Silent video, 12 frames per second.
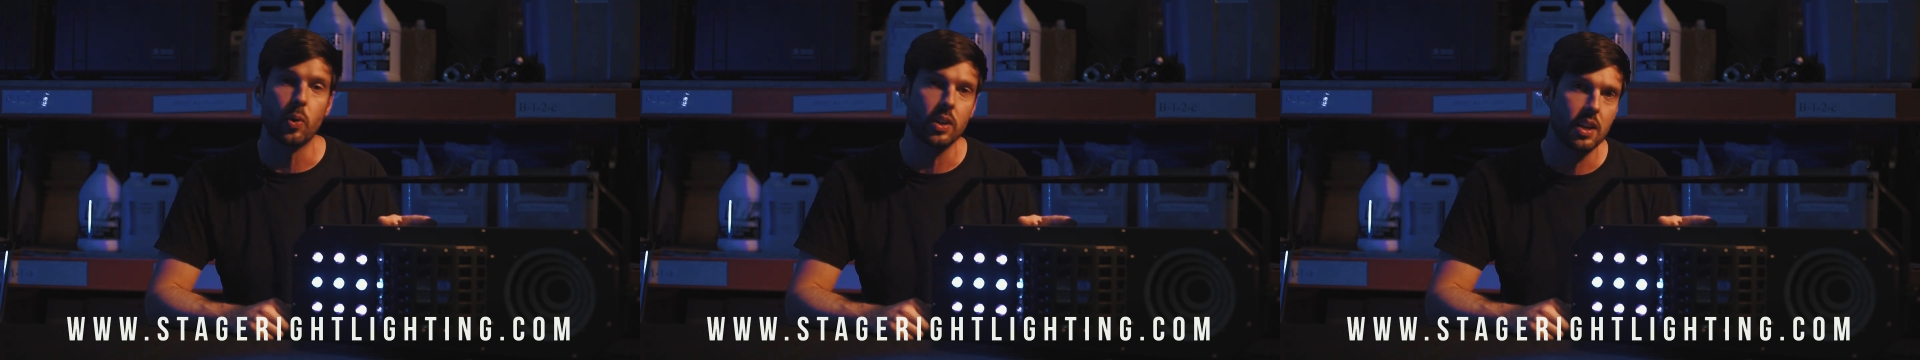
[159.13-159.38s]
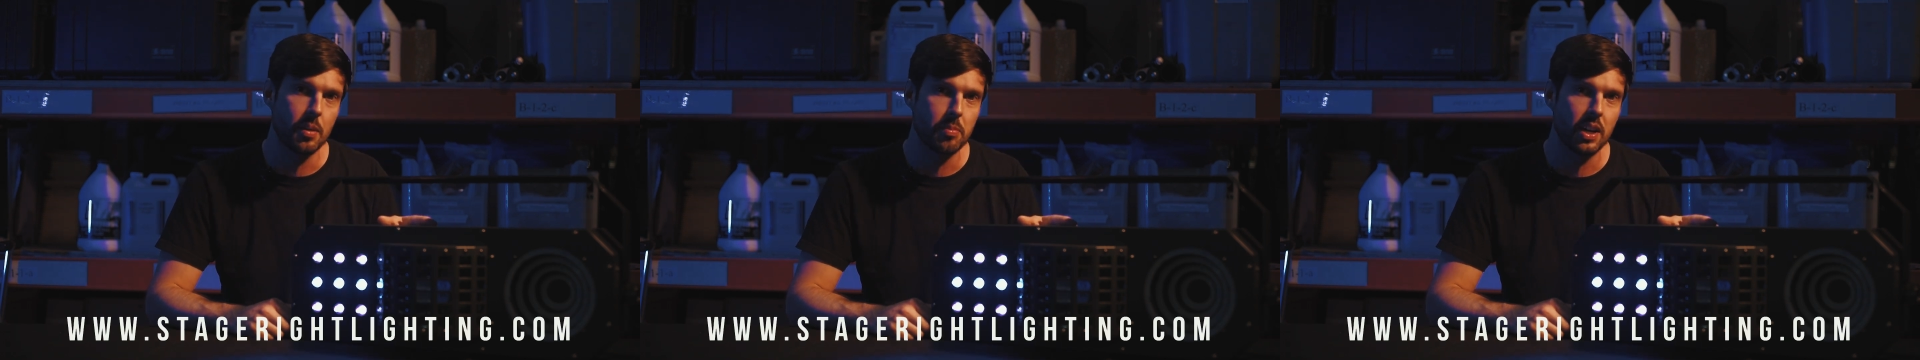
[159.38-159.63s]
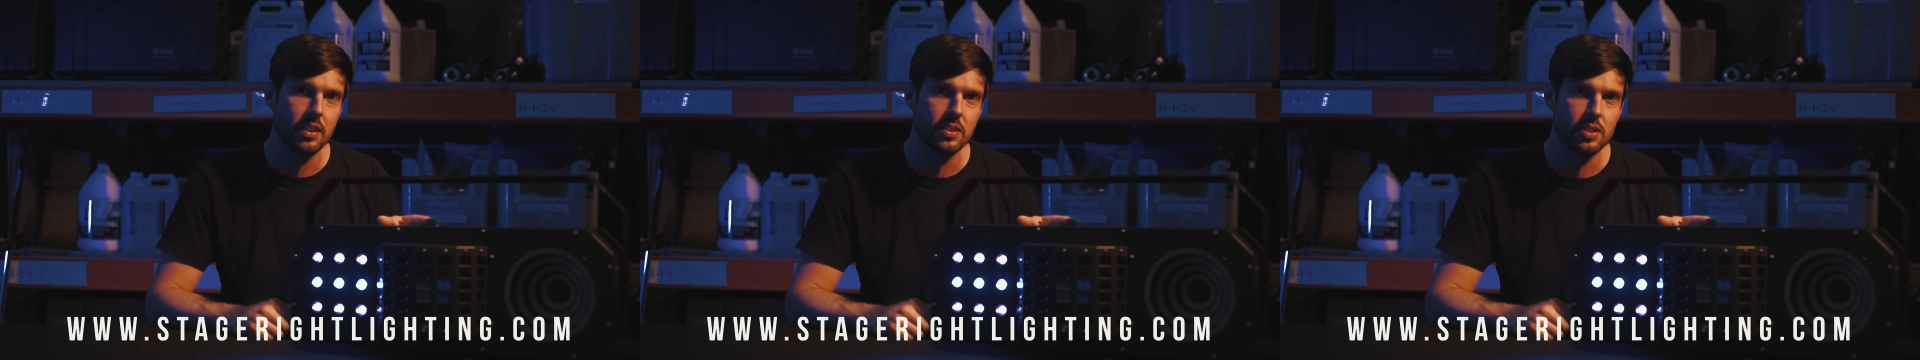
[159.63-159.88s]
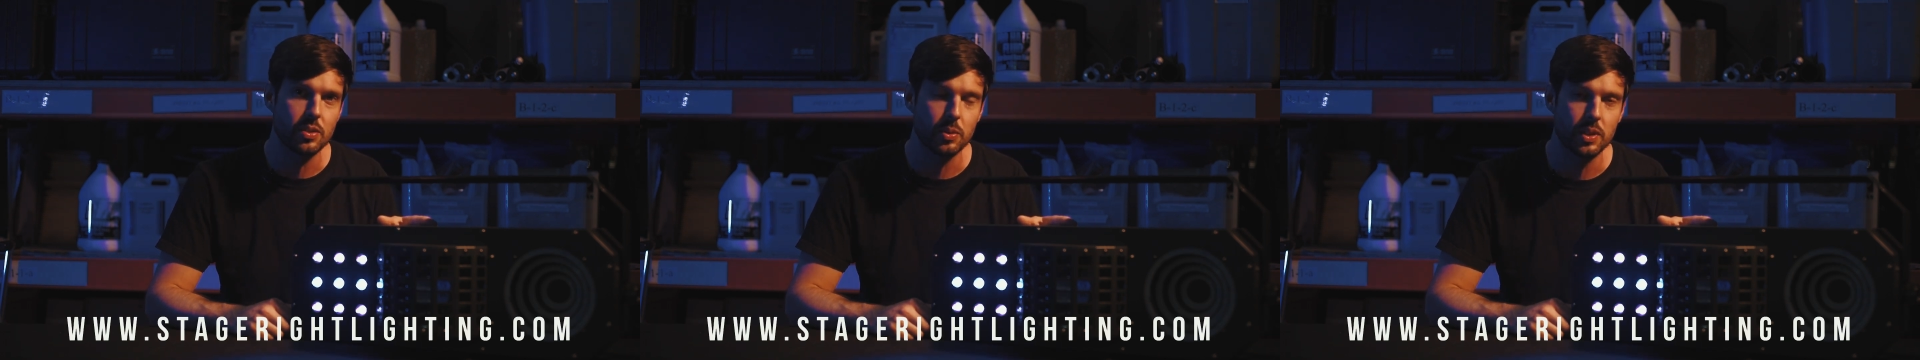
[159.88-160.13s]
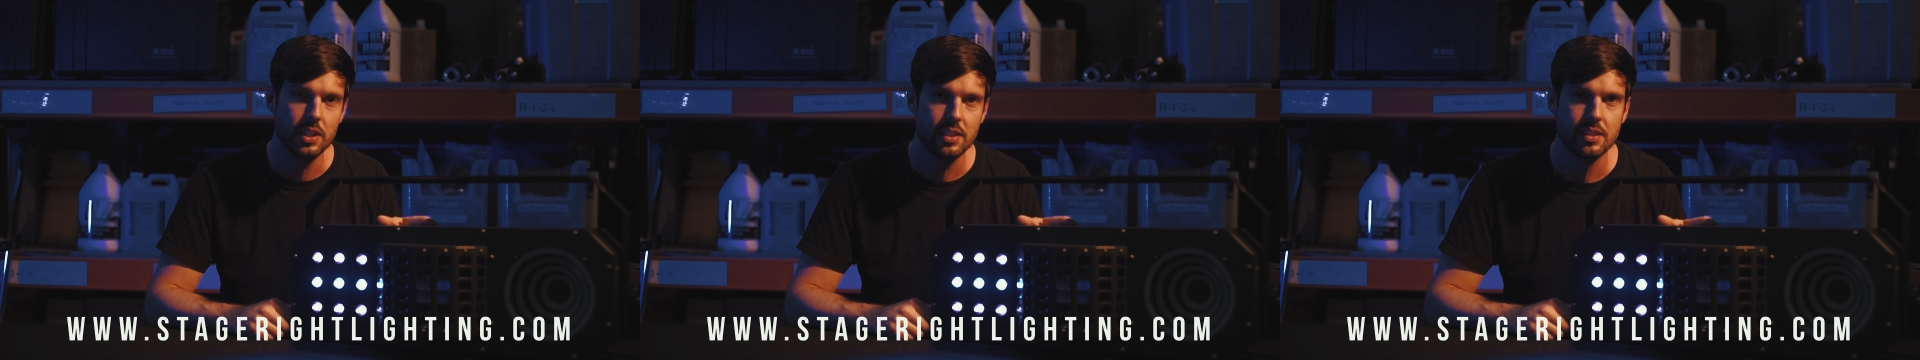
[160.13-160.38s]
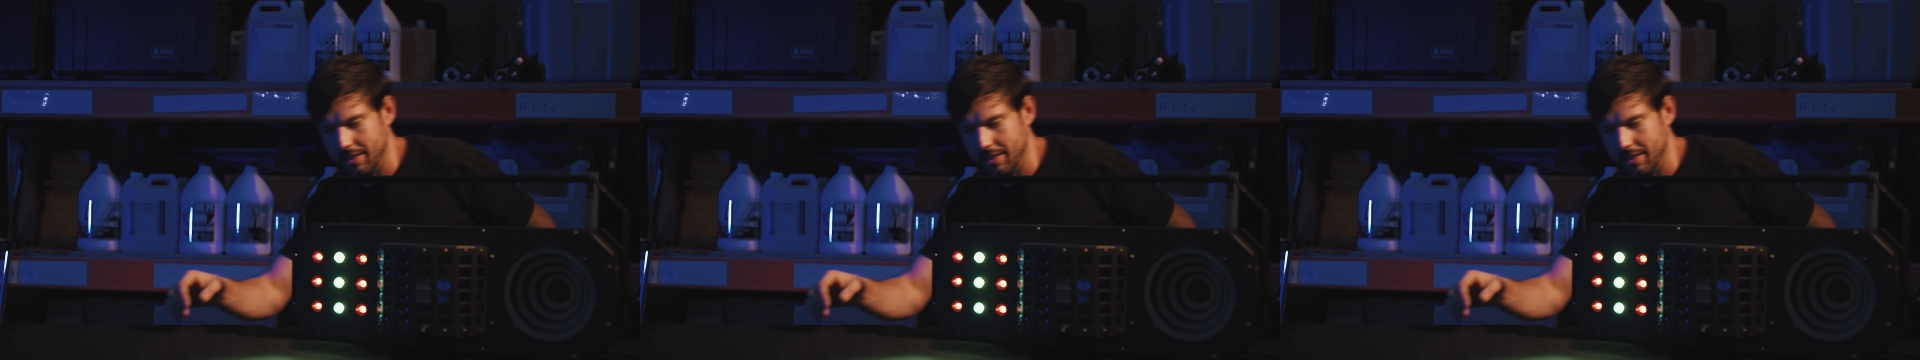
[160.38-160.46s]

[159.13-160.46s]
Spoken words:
or come by the store.